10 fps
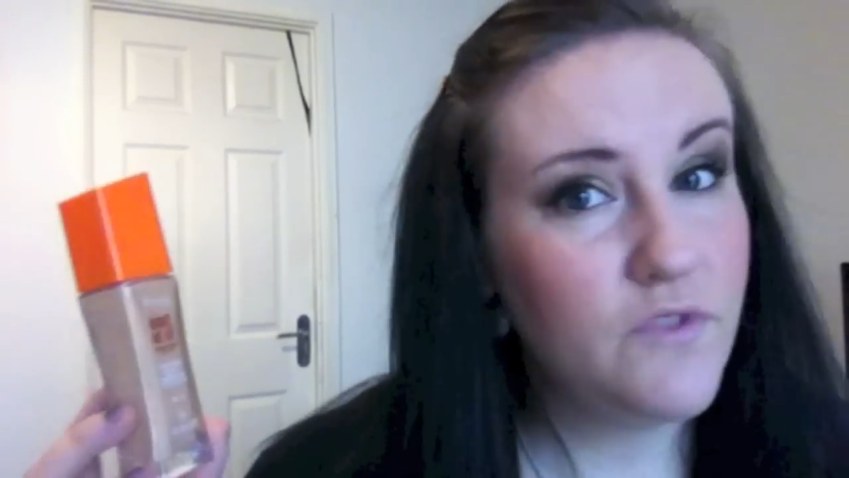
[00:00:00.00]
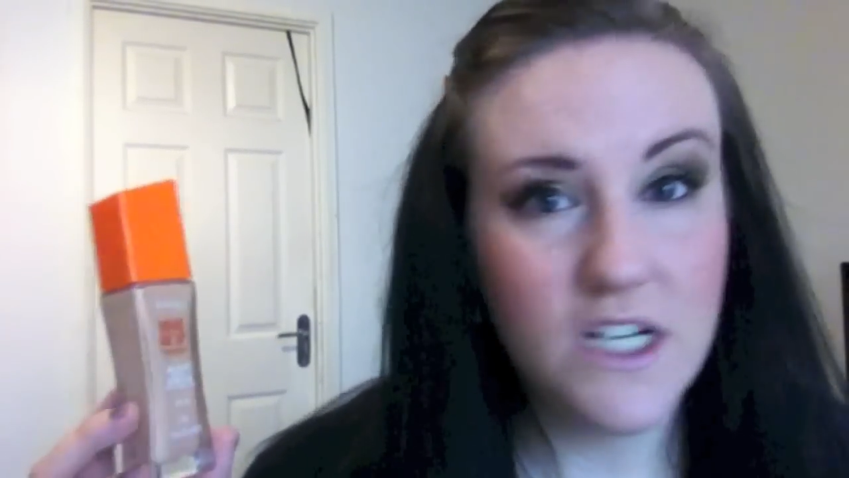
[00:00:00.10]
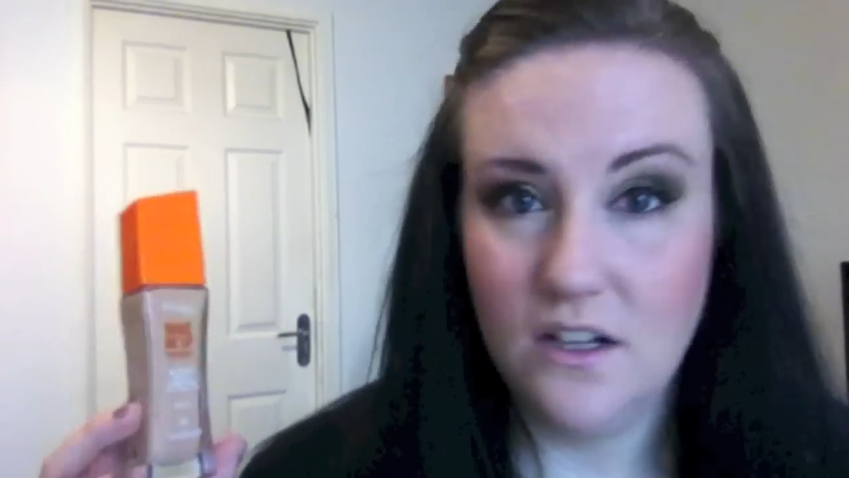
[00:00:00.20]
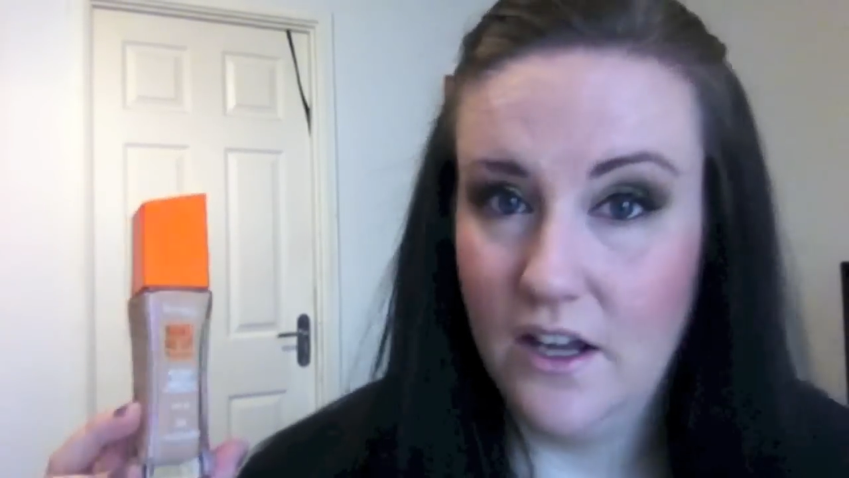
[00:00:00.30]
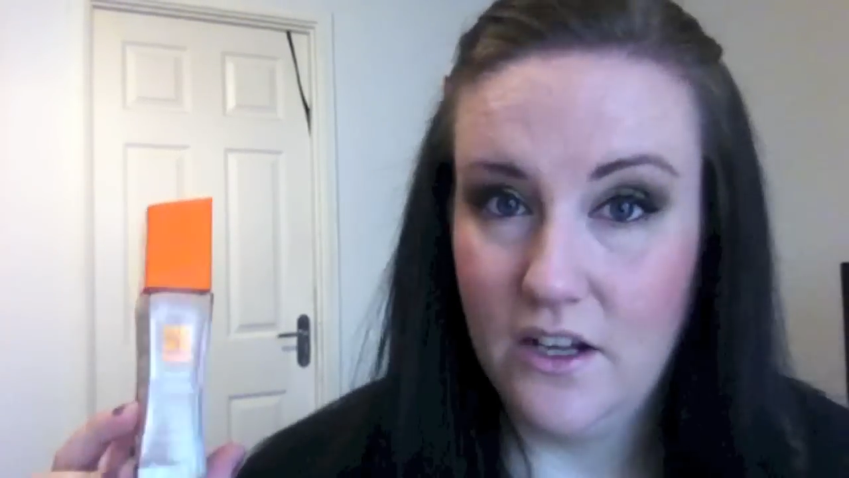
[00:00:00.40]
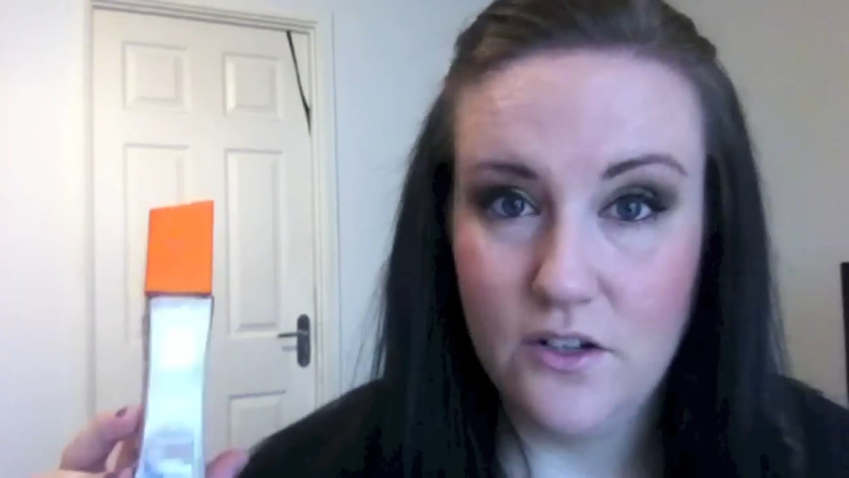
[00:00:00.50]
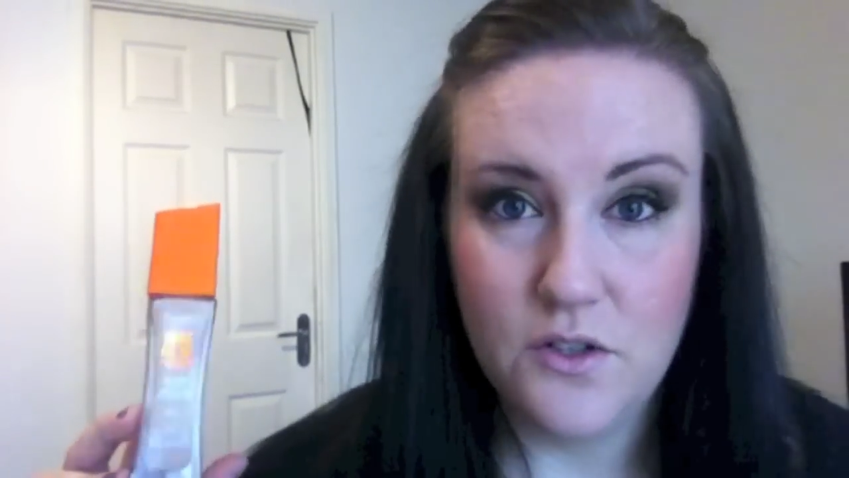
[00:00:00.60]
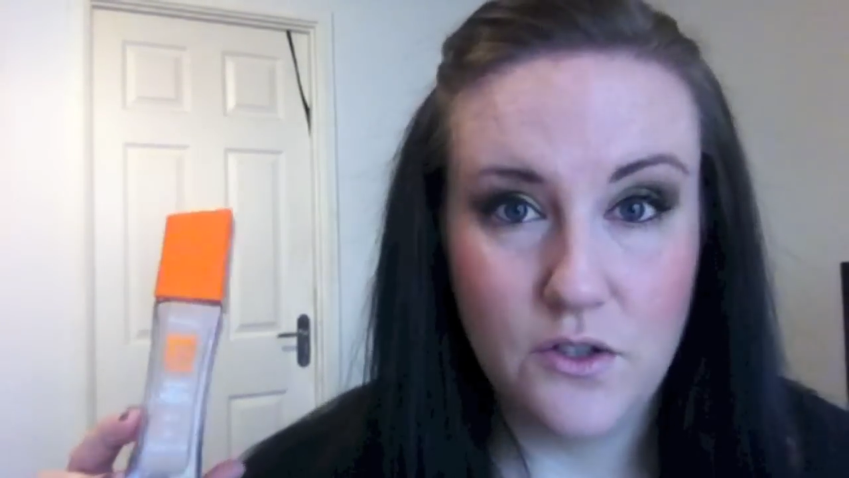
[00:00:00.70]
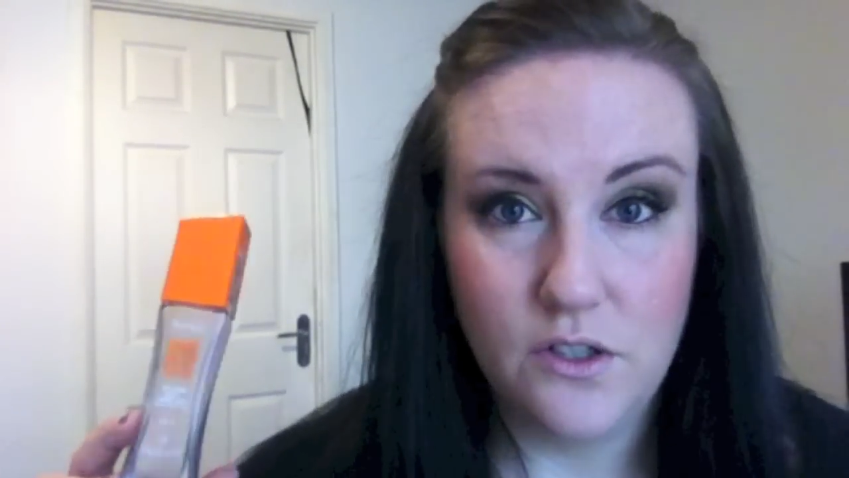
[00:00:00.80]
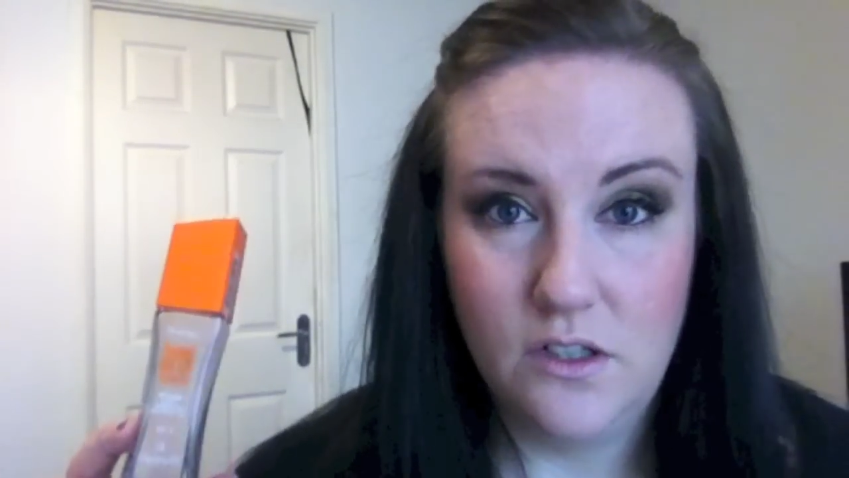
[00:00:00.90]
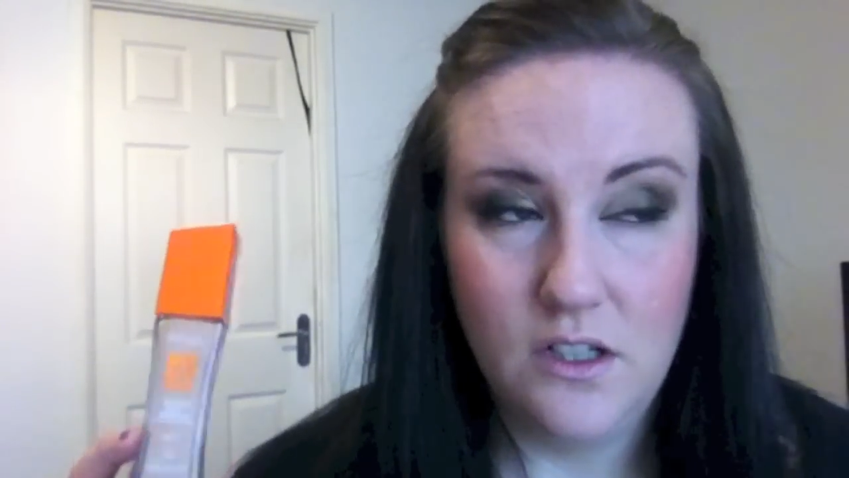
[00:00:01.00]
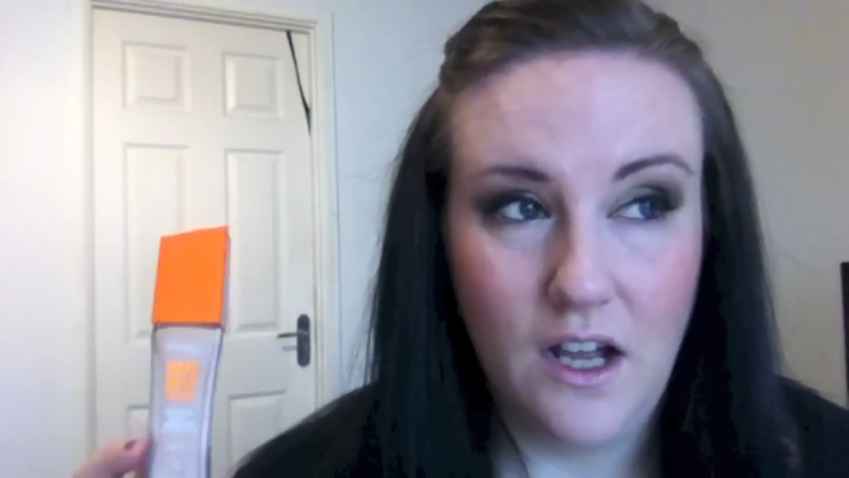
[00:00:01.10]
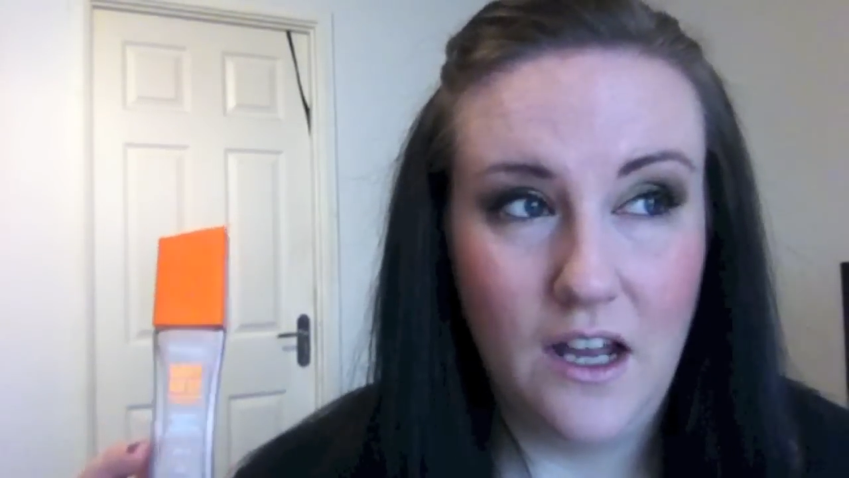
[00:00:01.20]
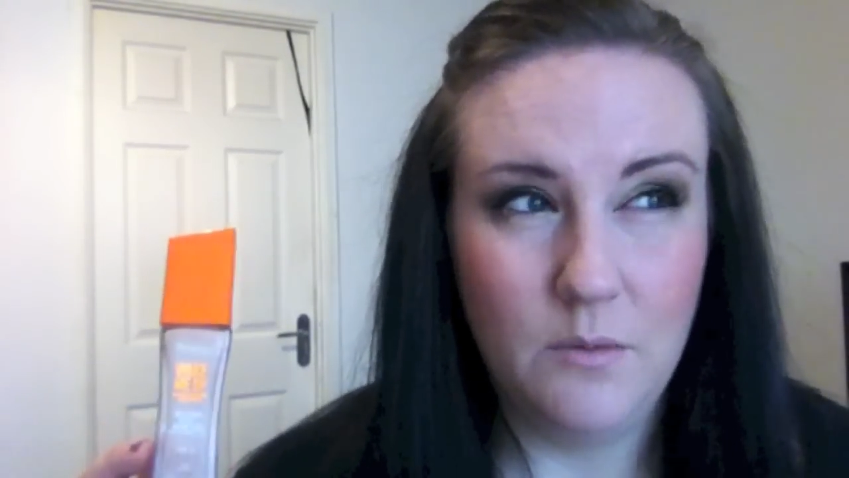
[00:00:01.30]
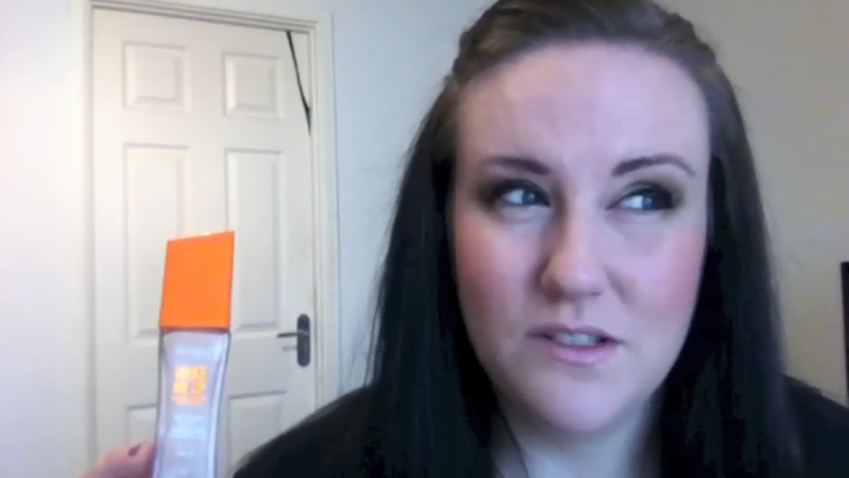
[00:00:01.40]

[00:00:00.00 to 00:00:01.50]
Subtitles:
Didn't like it at all, and it